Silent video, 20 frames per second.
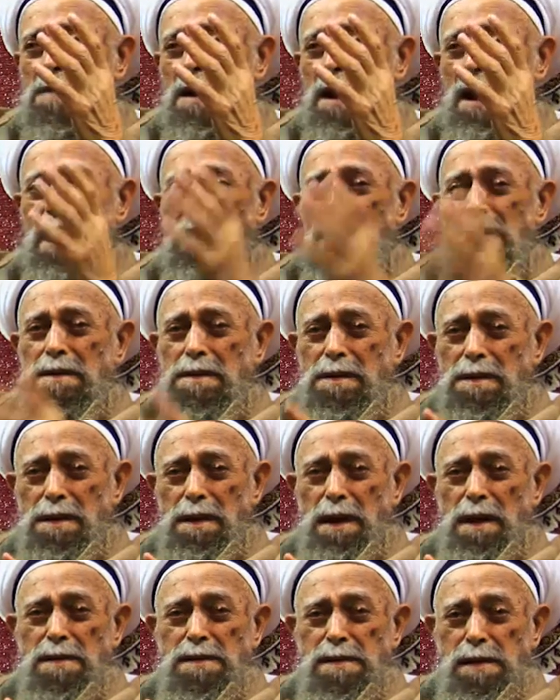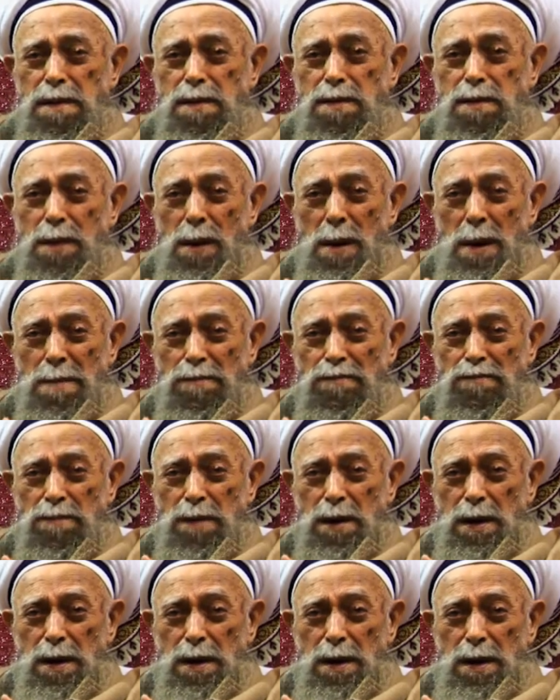And this is
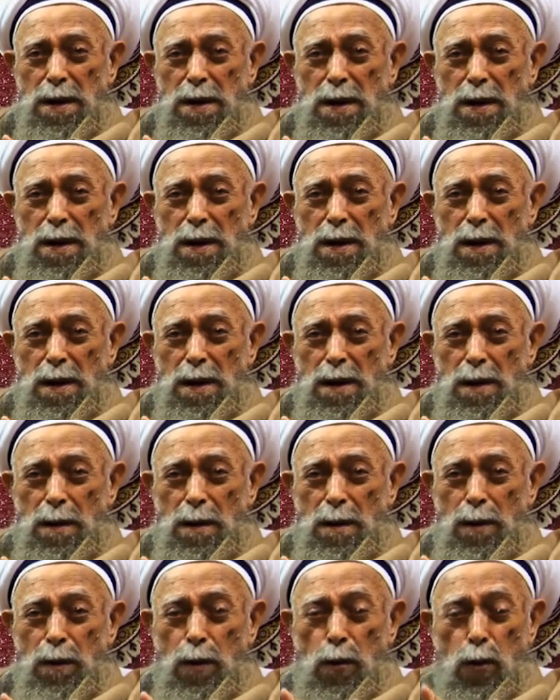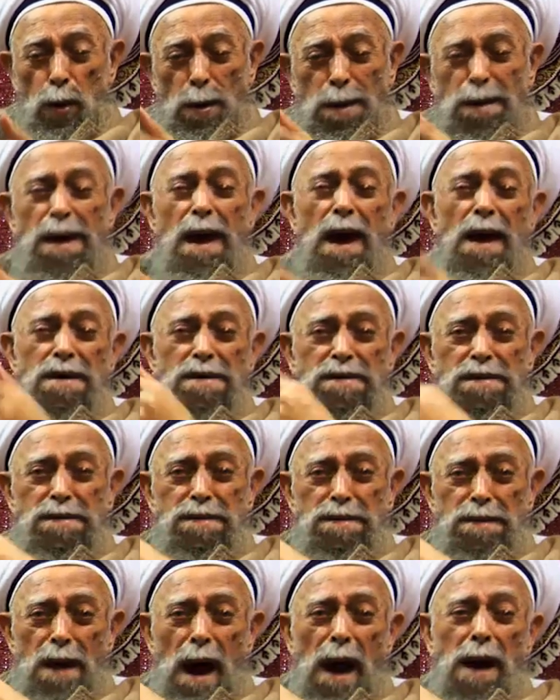holiest
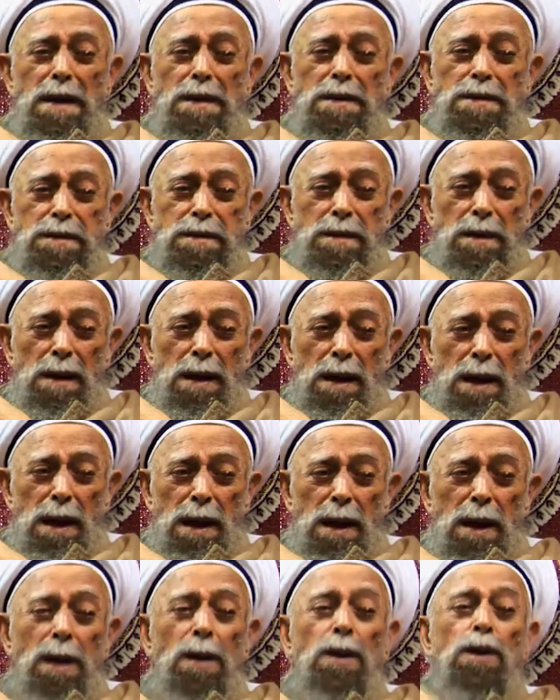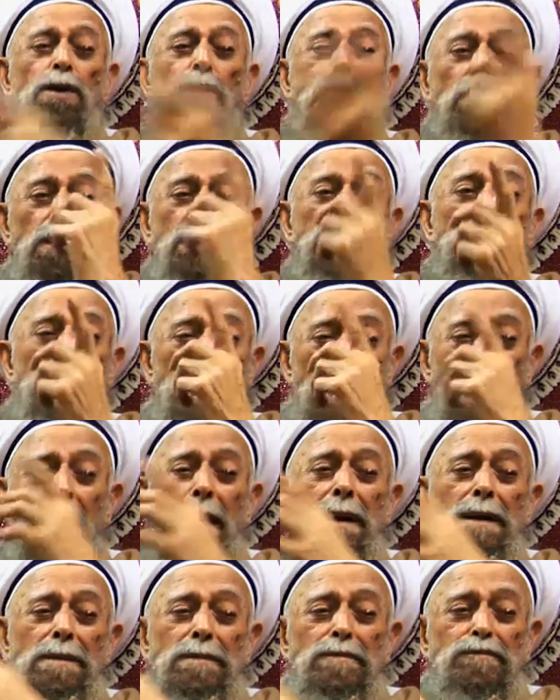night, three
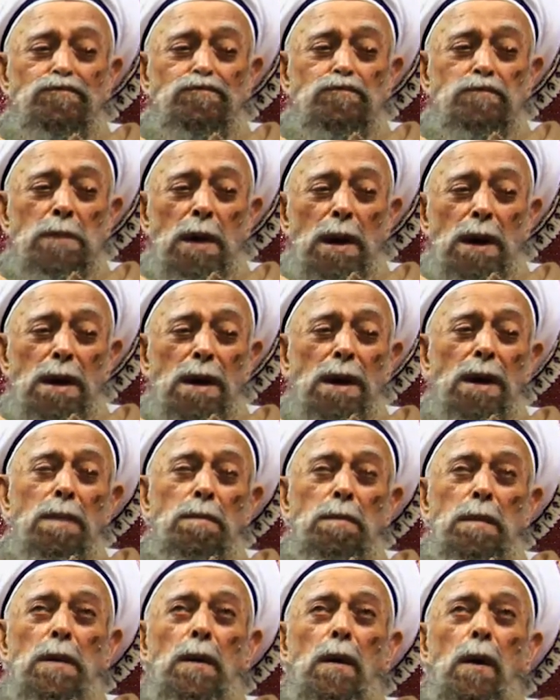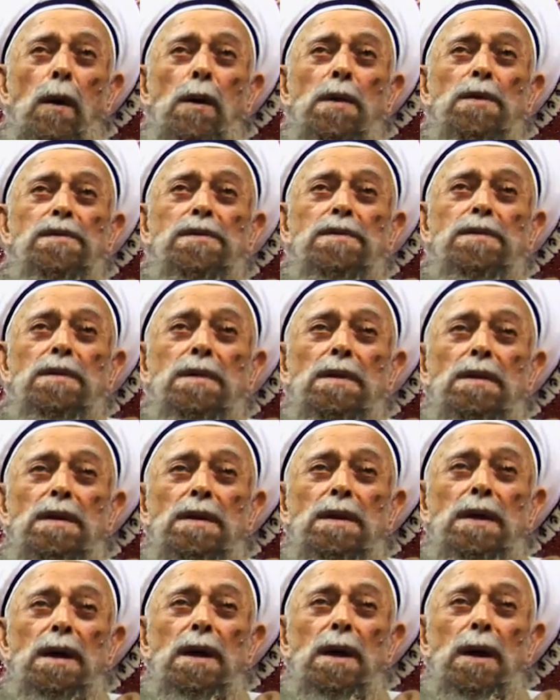hours, because
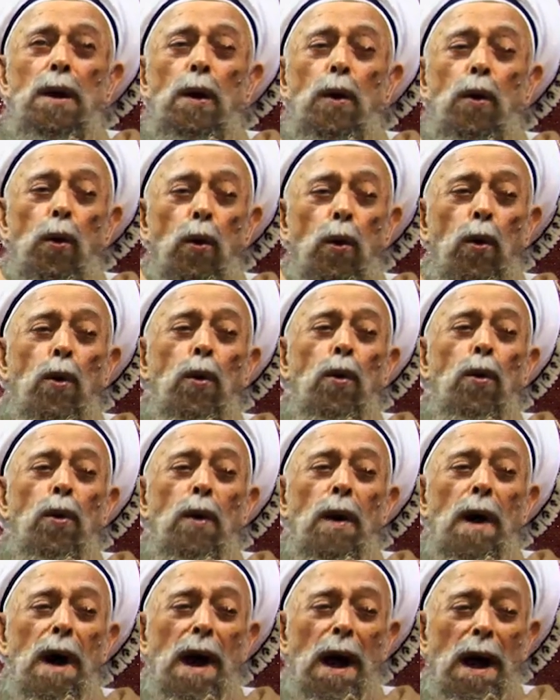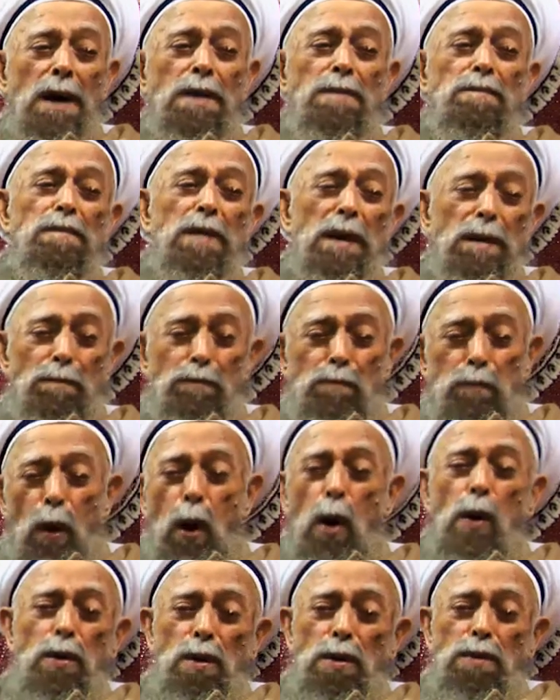who had been
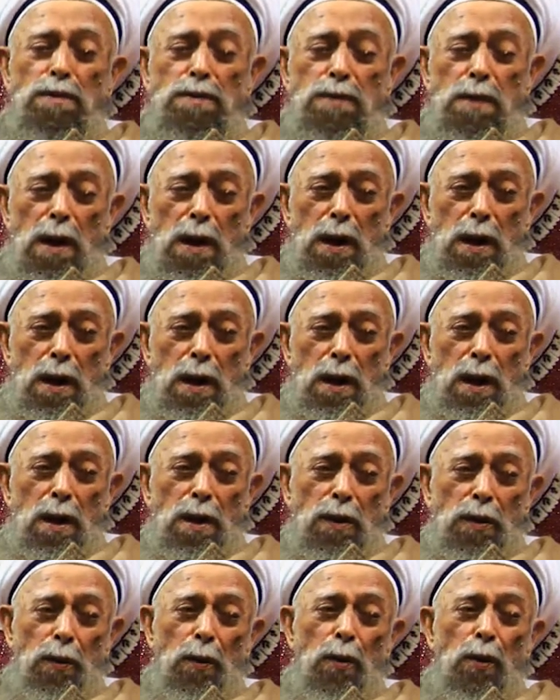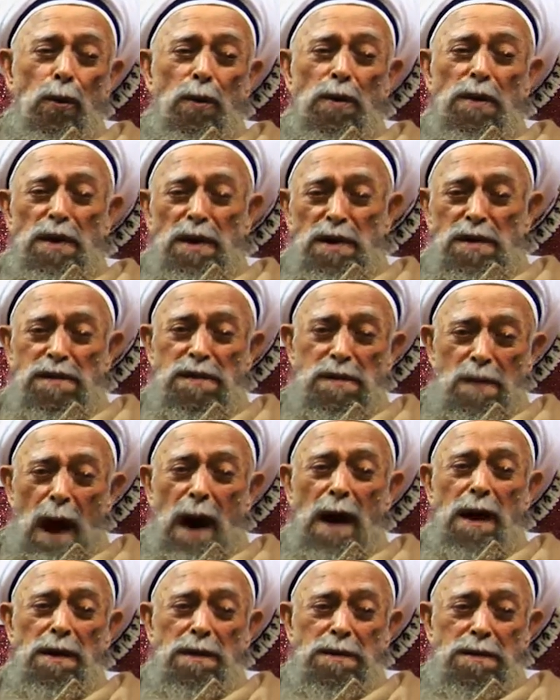born through this
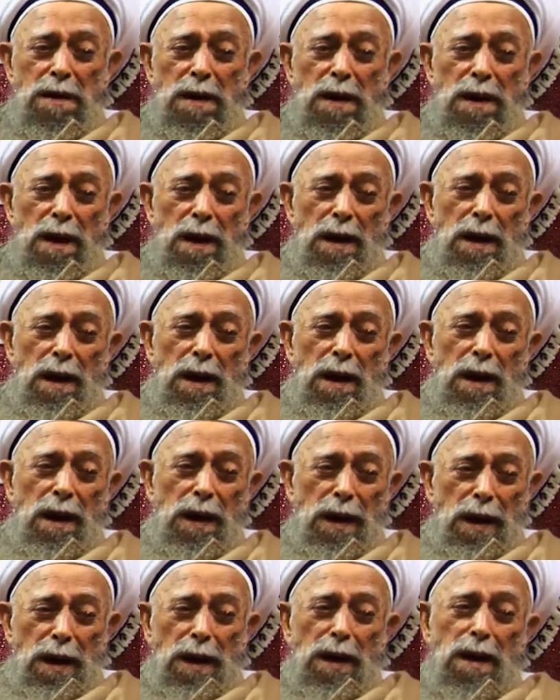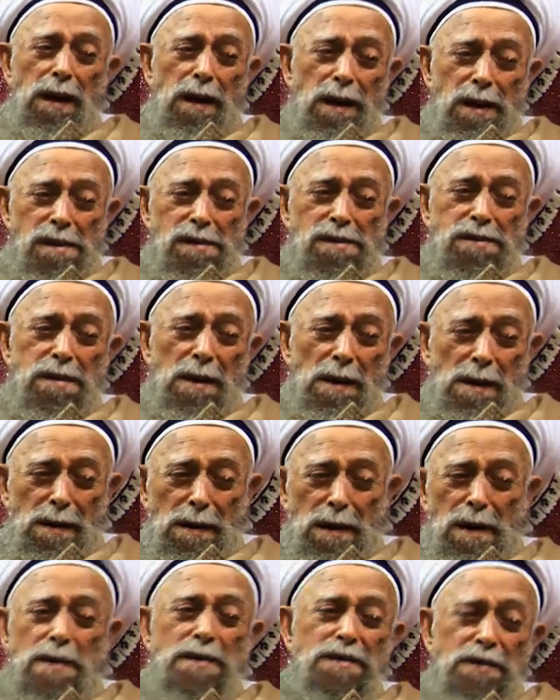night, he is the
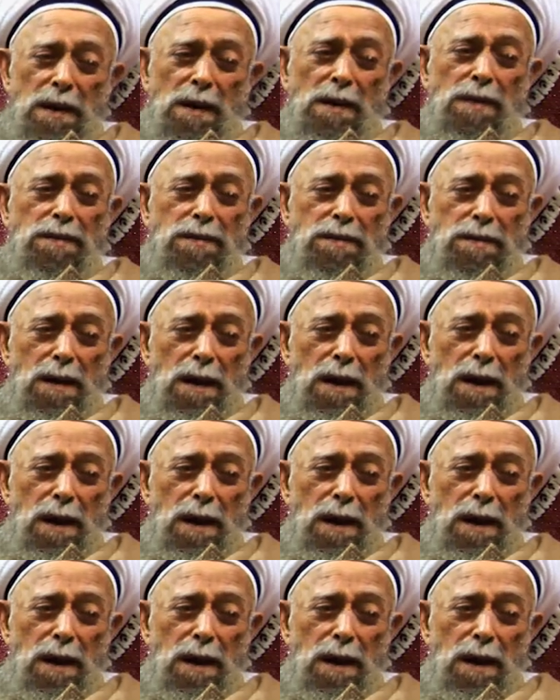reason